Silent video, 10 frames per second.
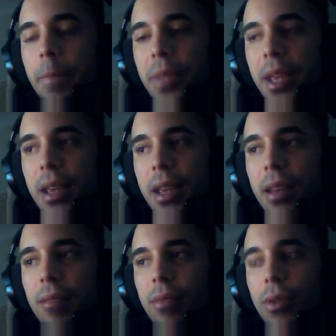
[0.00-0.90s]
in
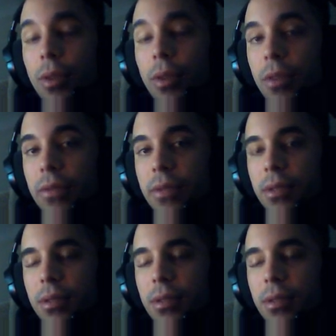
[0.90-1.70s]
3 months